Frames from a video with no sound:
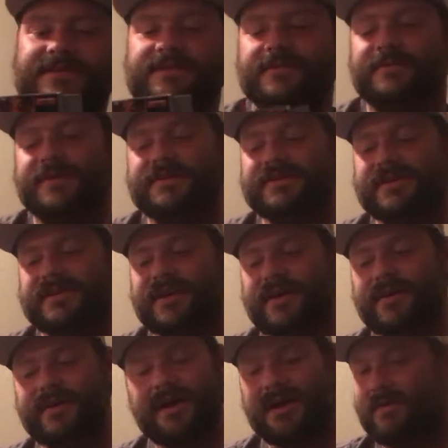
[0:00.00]
the Super
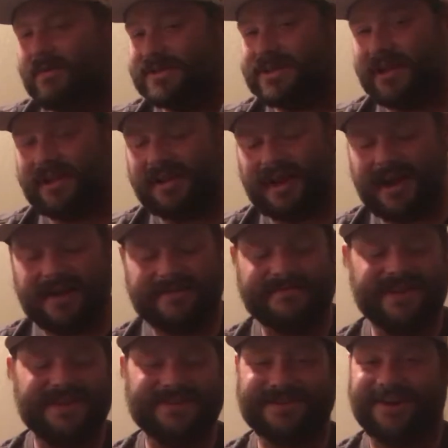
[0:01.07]
Nintendo, which a lot of
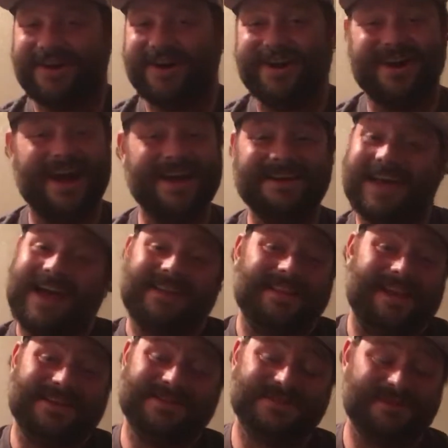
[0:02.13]
these are. I
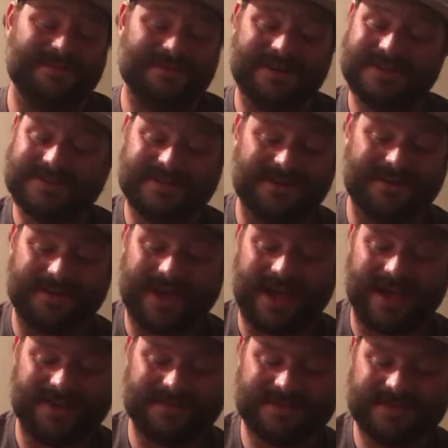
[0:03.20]
like Super Nintendo
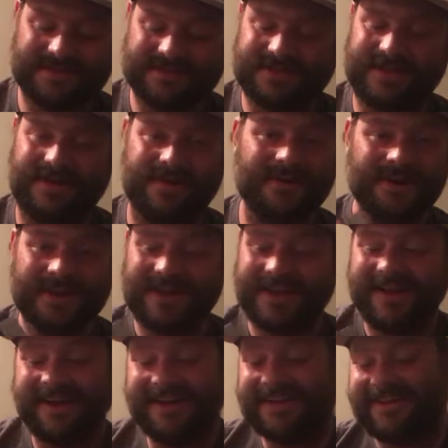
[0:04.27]
games, so
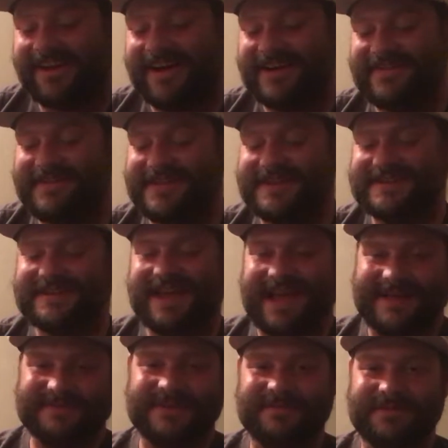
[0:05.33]
a lot of these
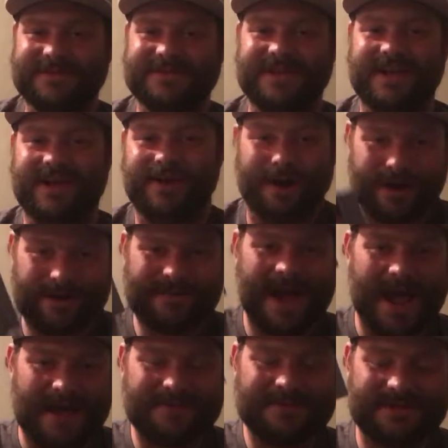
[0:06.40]
games I'm going to be saying, oh,
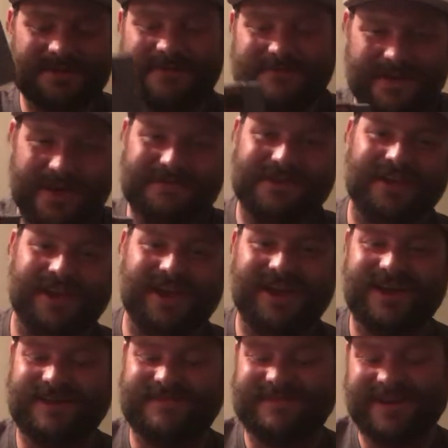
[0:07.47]
my absolute favorite
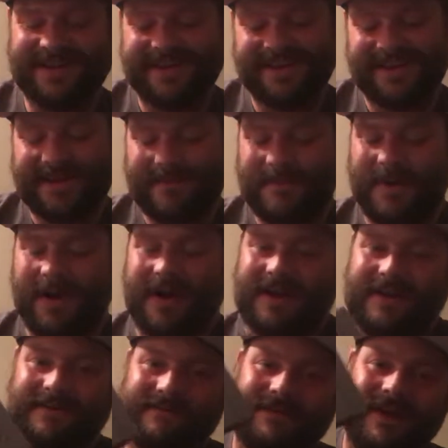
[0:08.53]
game. But